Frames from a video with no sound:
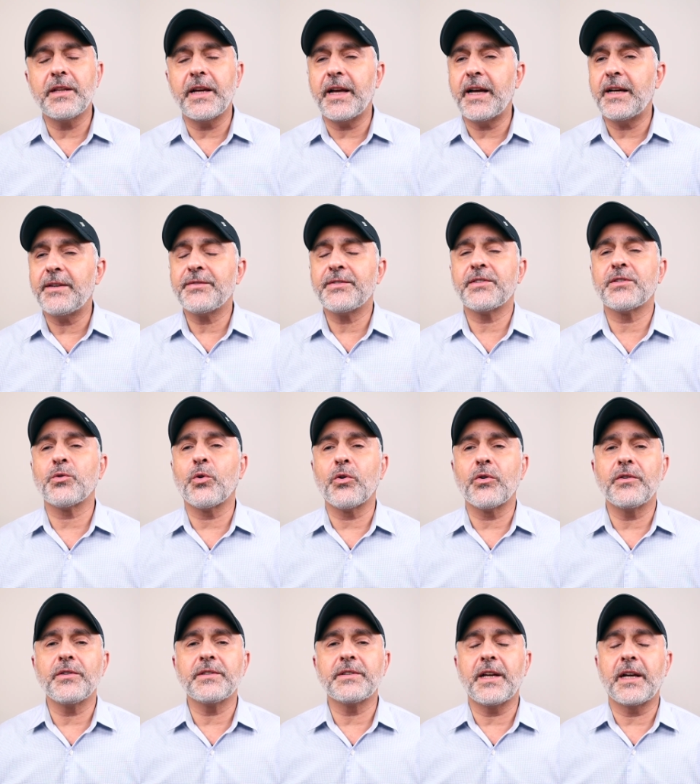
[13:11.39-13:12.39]
They have
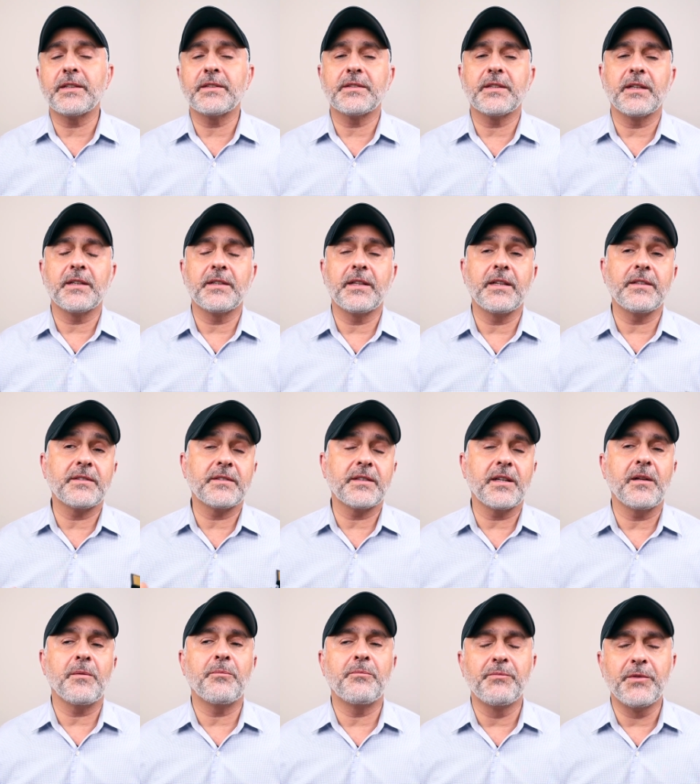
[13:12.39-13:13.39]
stores that uh, they
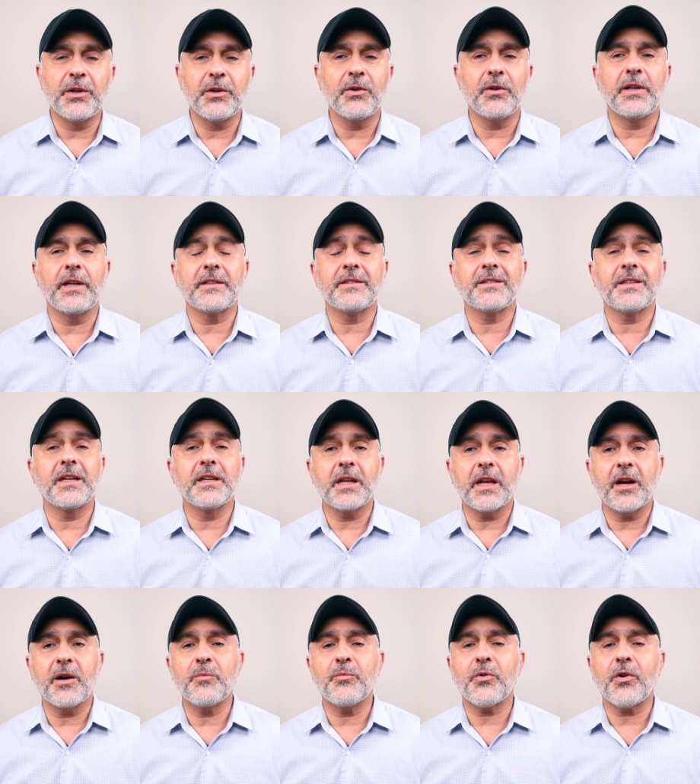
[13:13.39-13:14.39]
sell, you know, like
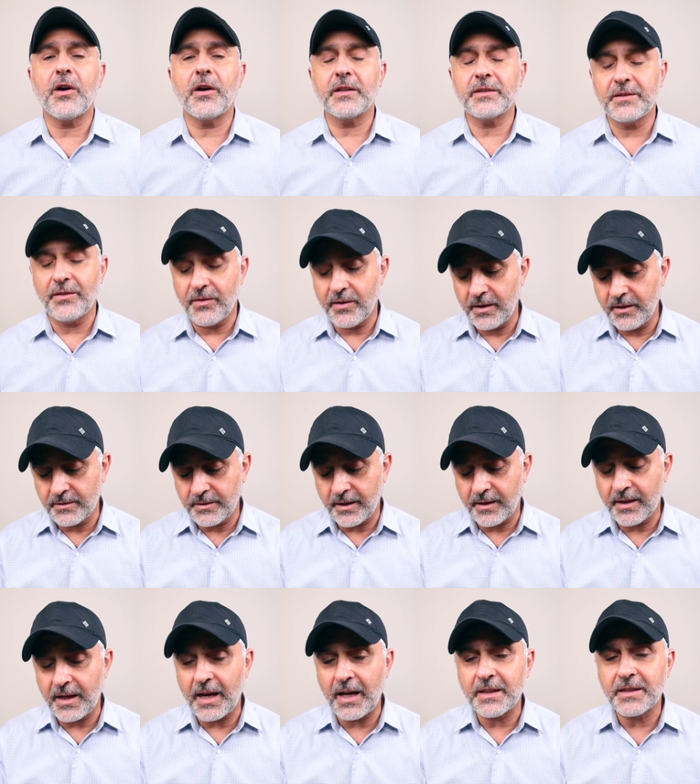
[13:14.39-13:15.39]
skincare products and things
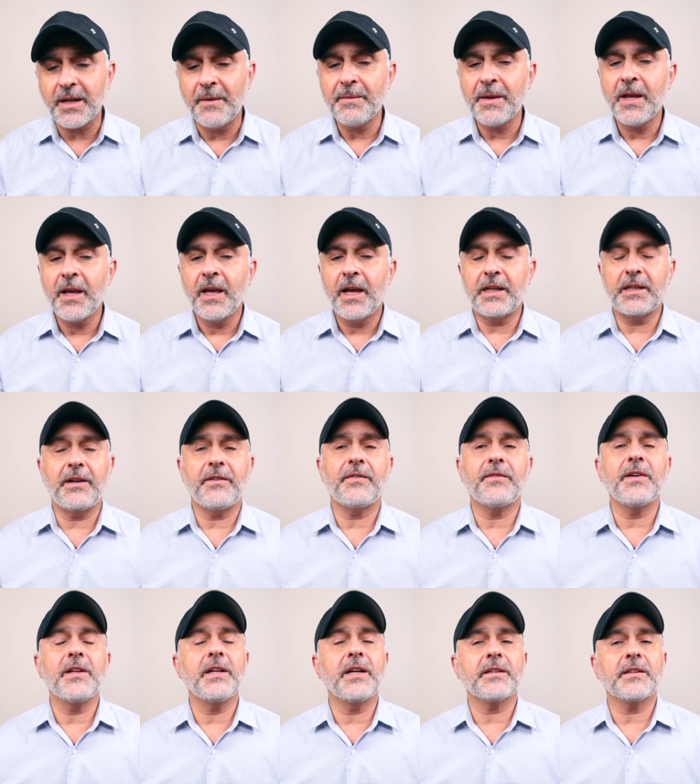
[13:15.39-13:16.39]
like that. And I
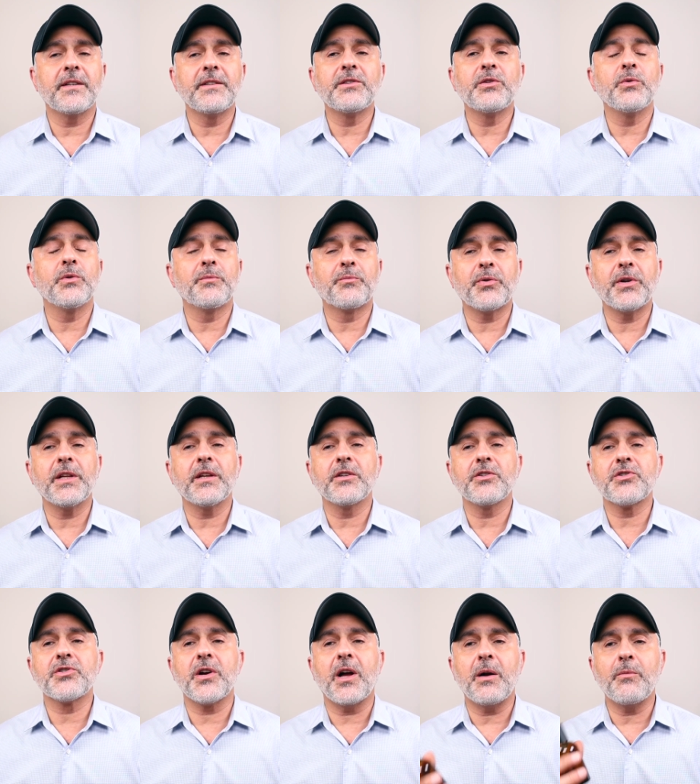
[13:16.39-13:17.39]
feel like they do a pretty
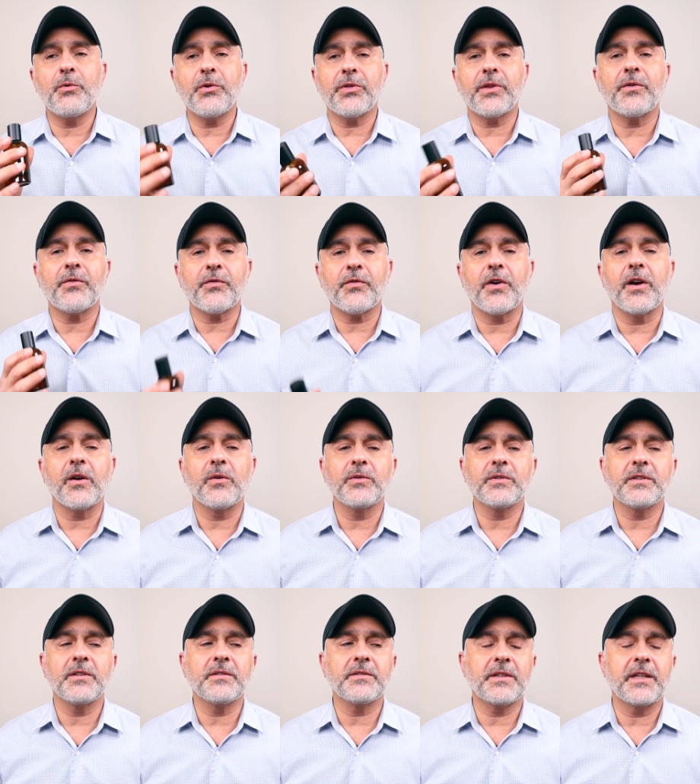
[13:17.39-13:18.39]
good job with their
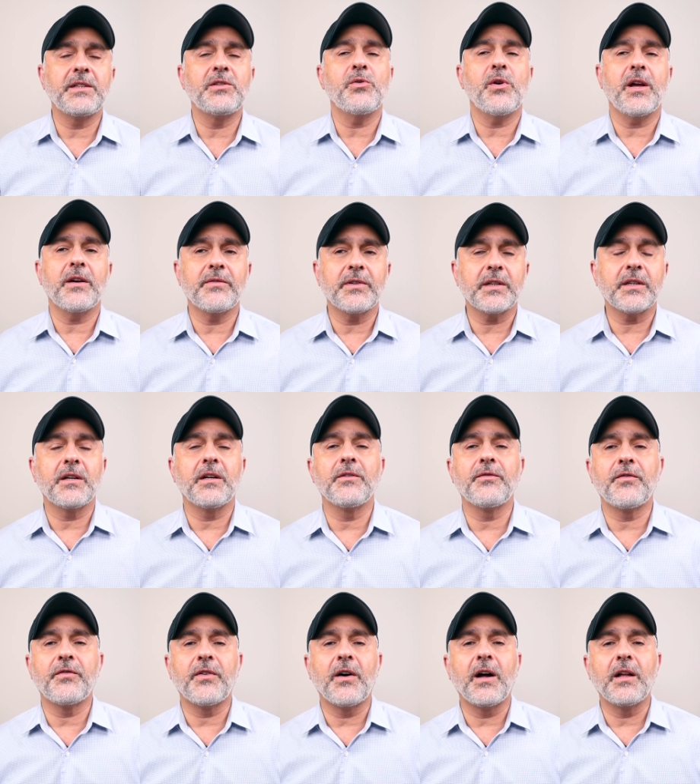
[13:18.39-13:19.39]
fragrances. They do have a
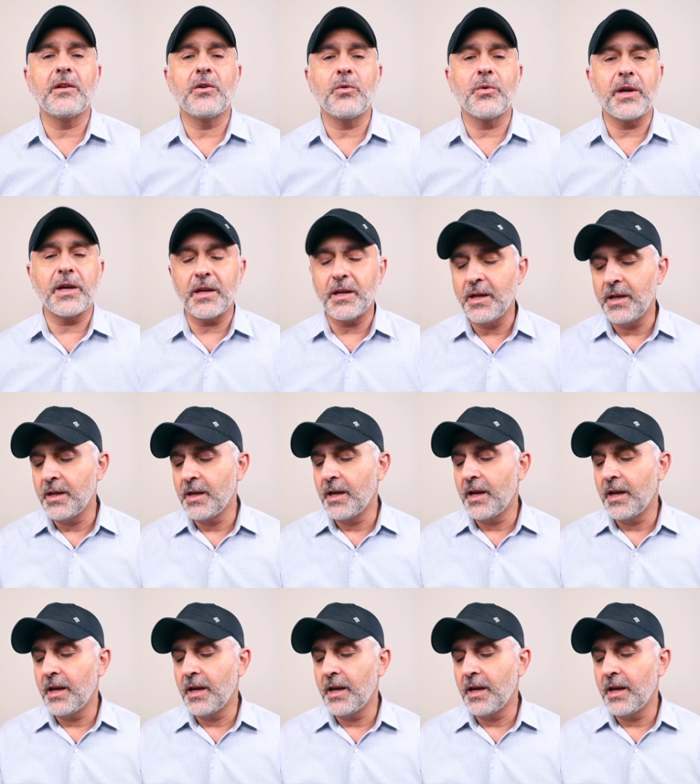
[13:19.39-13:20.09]
cult following flowing.